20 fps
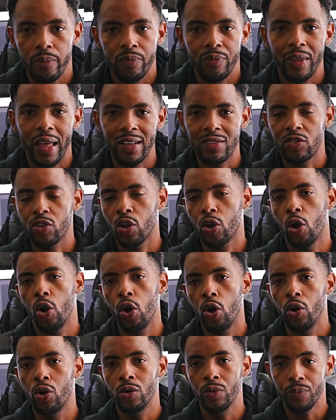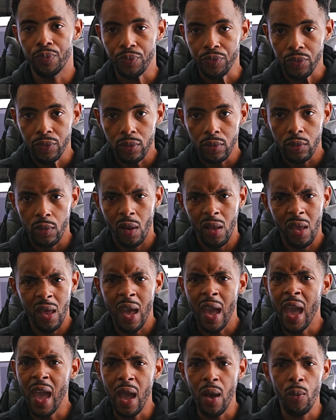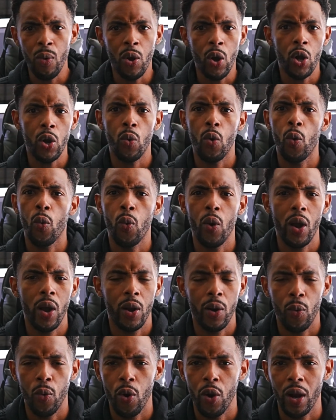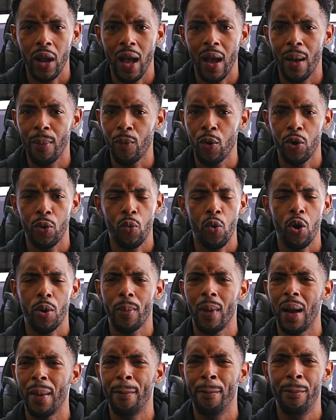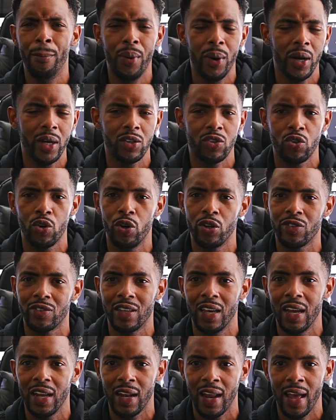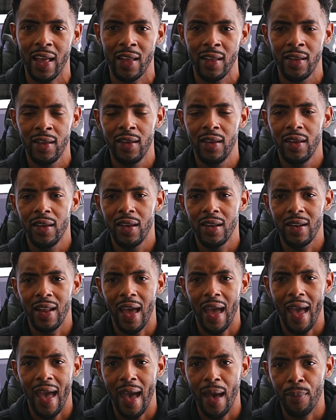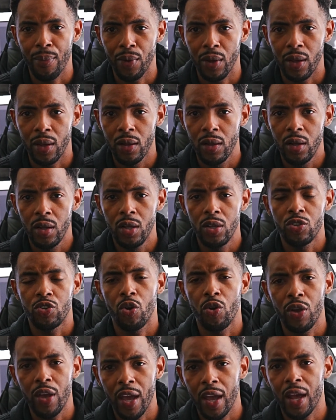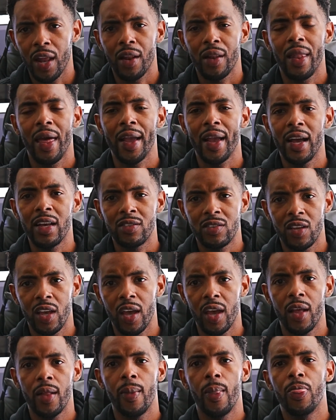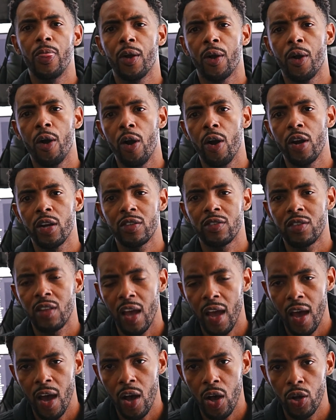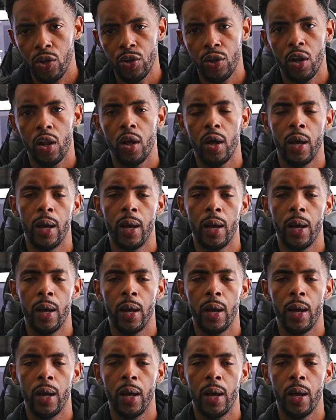That's the goal. And we're gonna work out. I'm gonna work my butt towards getting that happen. So yeah, like I said, the car is down.